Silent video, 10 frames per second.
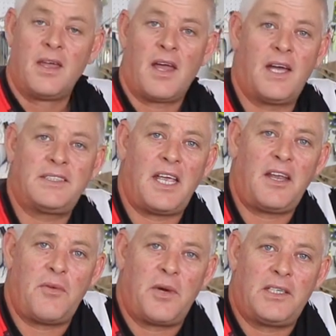Guys,
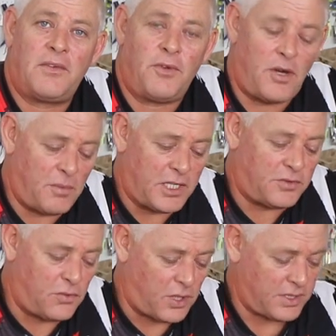thank you very
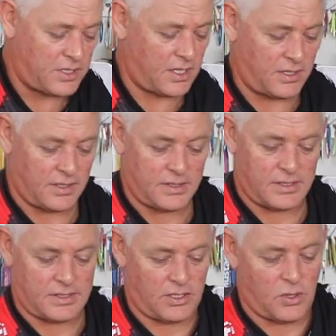much for watching. This
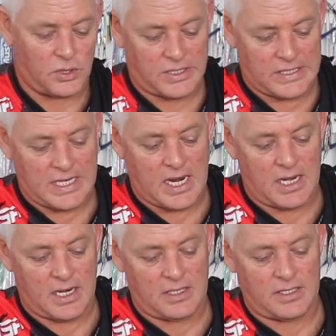is your
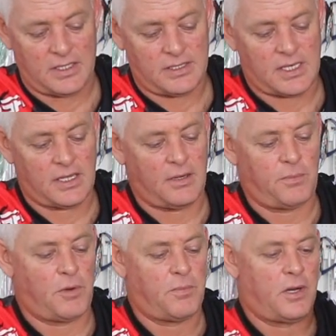standard
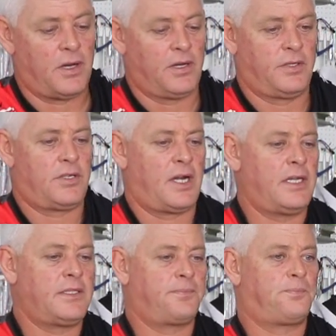Southern Pompano
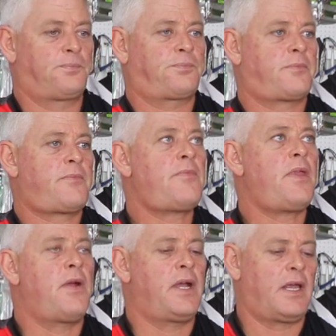trace,
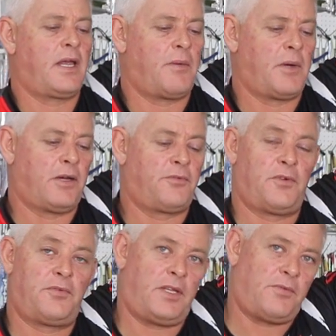running at about
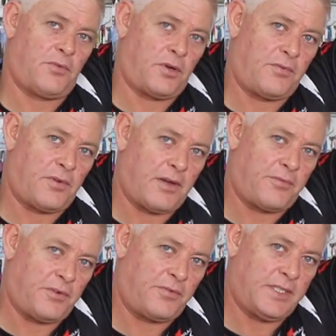50
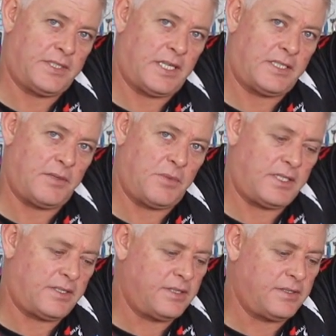
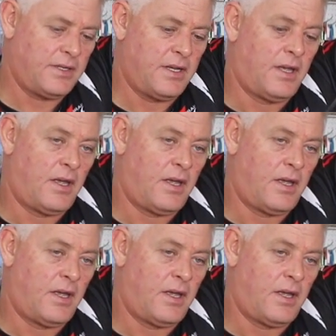centimeters.